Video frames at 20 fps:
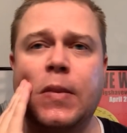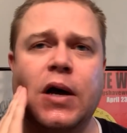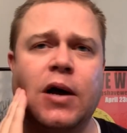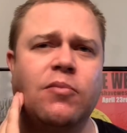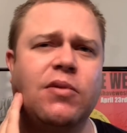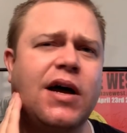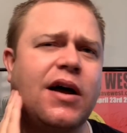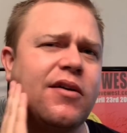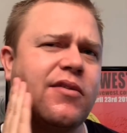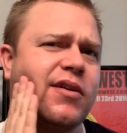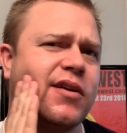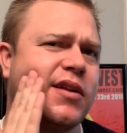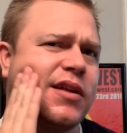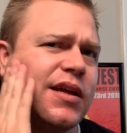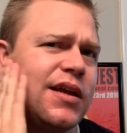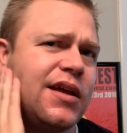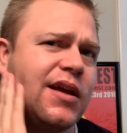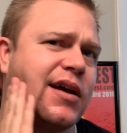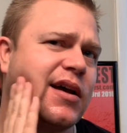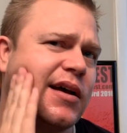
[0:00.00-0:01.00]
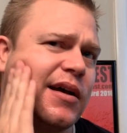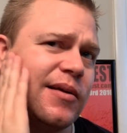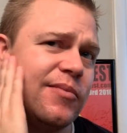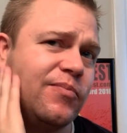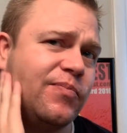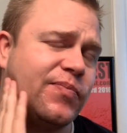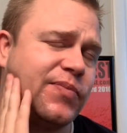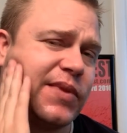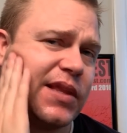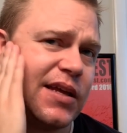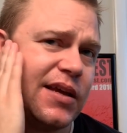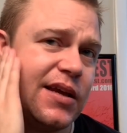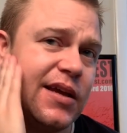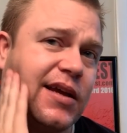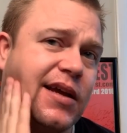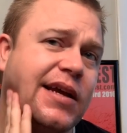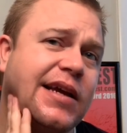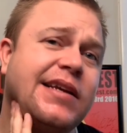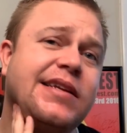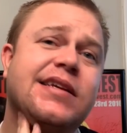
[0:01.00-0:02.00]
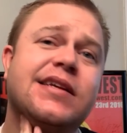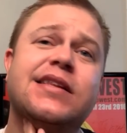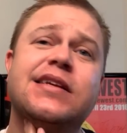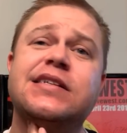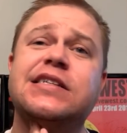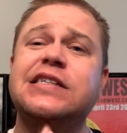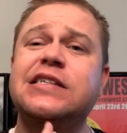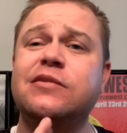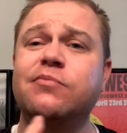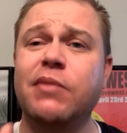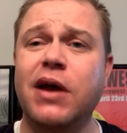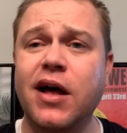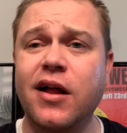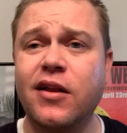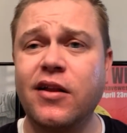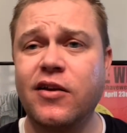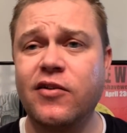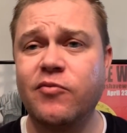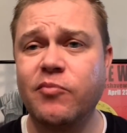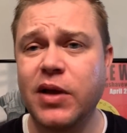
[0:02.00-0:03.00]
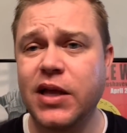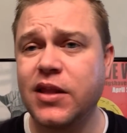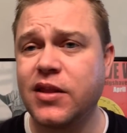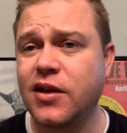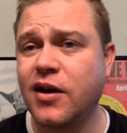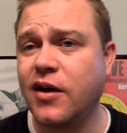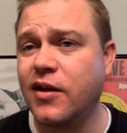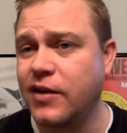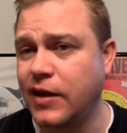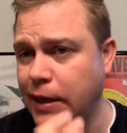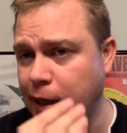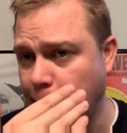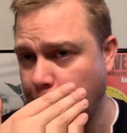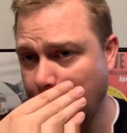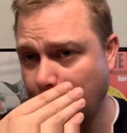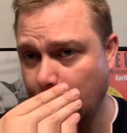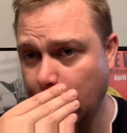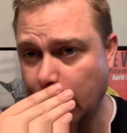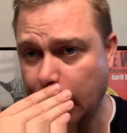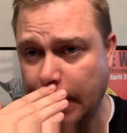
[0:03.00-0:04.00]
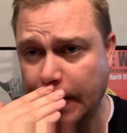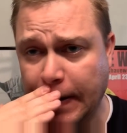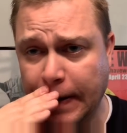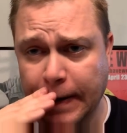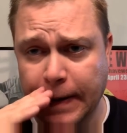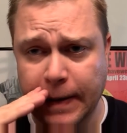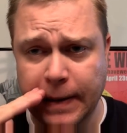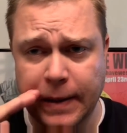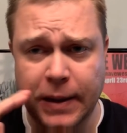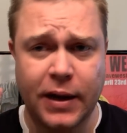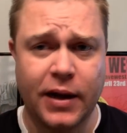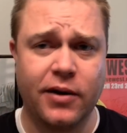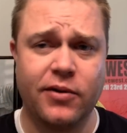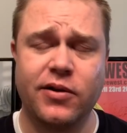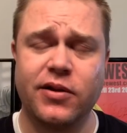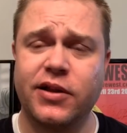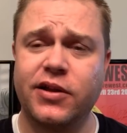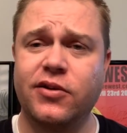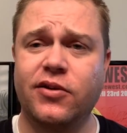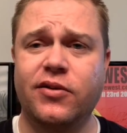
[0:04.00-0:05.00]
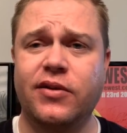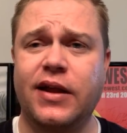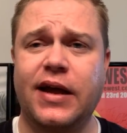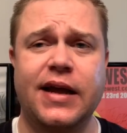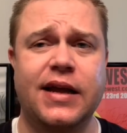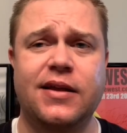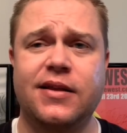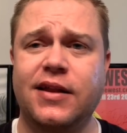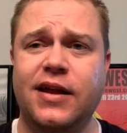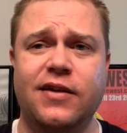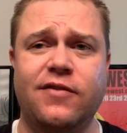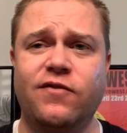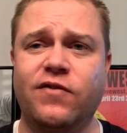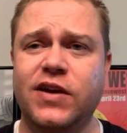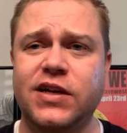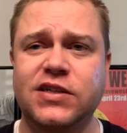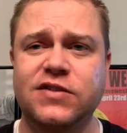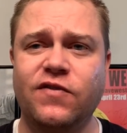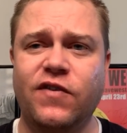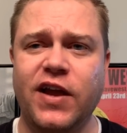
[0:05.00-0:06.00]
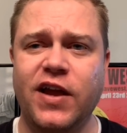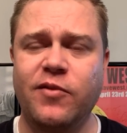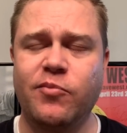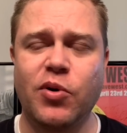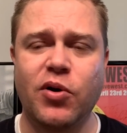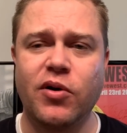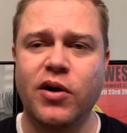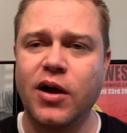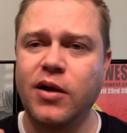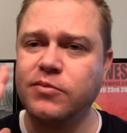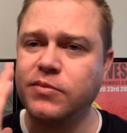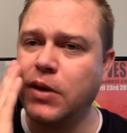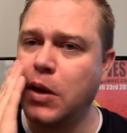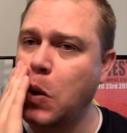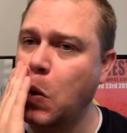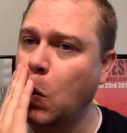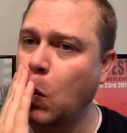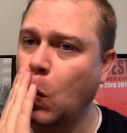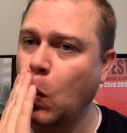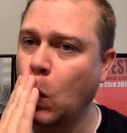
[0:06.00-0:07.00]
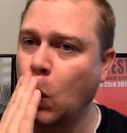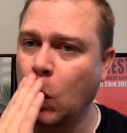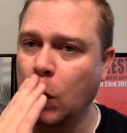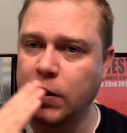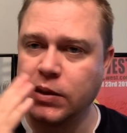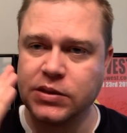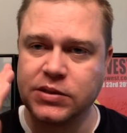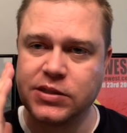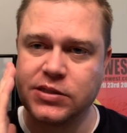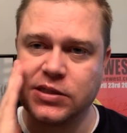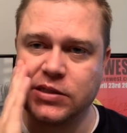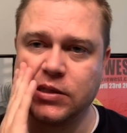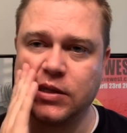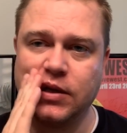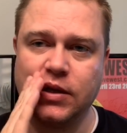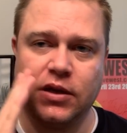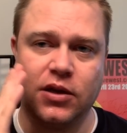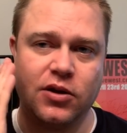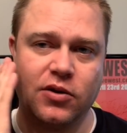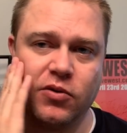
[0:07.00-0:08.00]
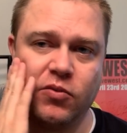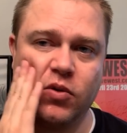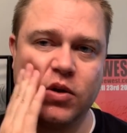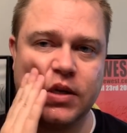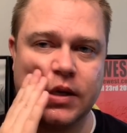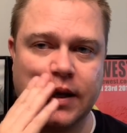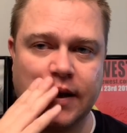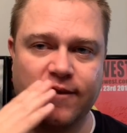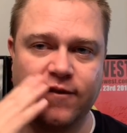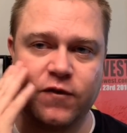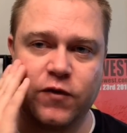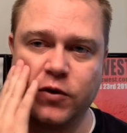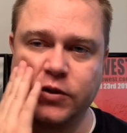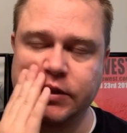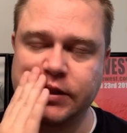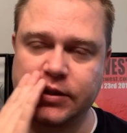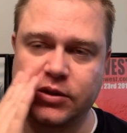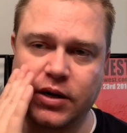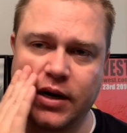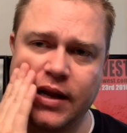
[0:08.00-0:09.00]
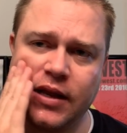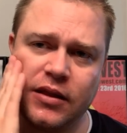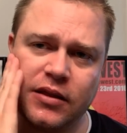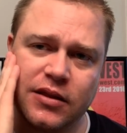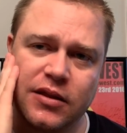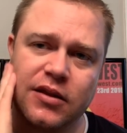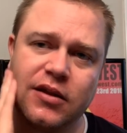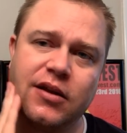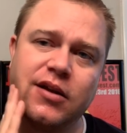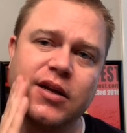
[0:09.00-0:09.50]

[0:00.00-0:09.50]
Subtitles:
I'm not really into the smell of menthol. Like, I really don't like Vicks Vapor Rub, you know, when you get full strength.